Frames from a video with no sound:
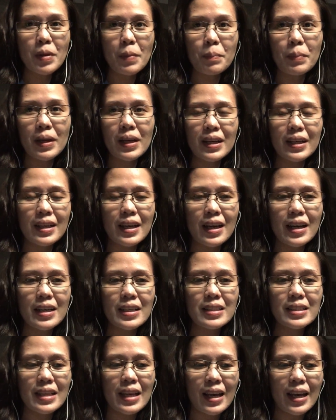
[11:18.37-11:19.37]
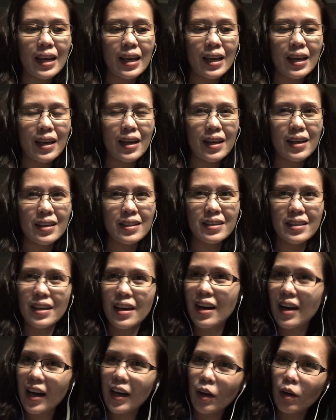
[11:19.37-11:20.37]
na pala guys and
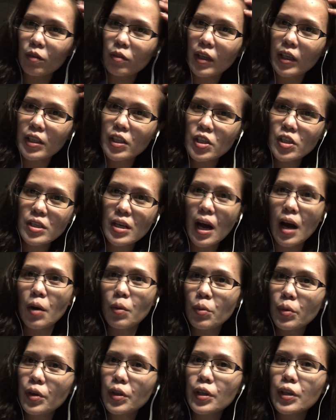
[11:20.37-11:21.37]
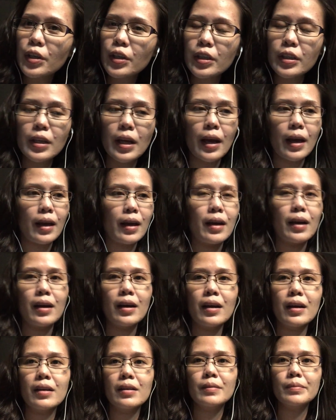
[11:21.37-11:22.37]
yeah, I already showered
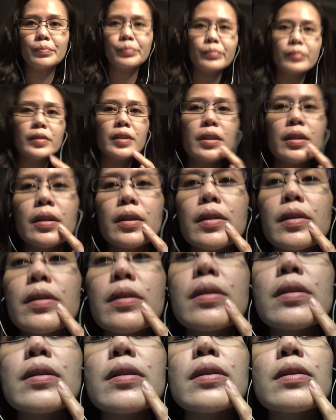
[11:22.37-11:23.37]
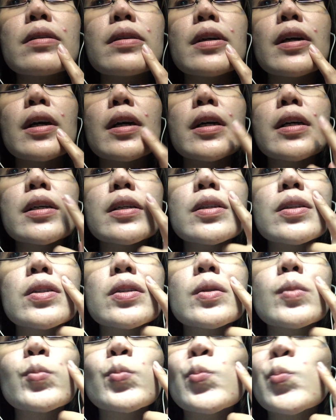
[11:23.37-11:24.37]
and oh
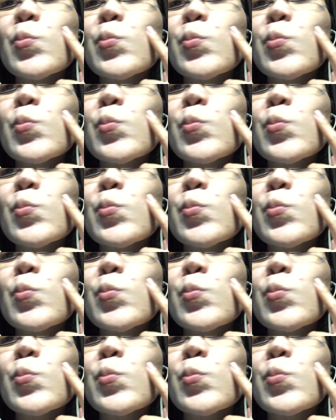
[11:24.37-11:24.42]
gosh,